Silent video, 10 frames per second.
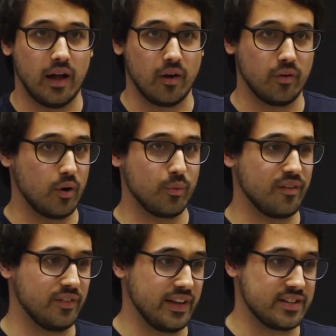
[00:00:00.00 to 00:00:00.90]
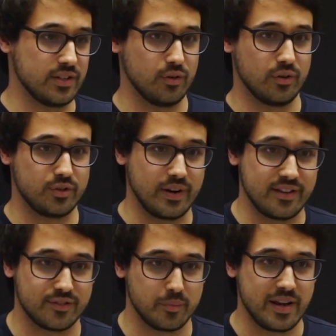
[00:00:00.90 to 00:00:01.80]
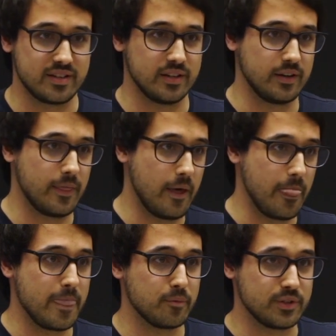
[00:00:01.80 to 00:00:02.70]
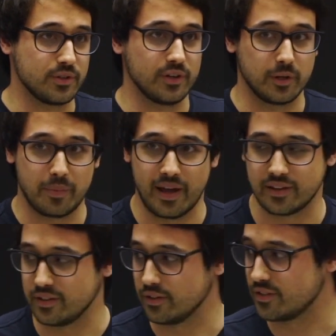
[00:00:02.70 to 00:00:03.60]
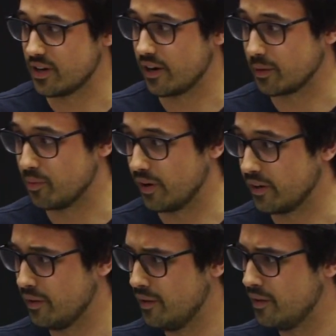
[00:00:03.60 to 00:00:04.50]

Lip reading: a revelation or transformation, and then returning back to your starting point.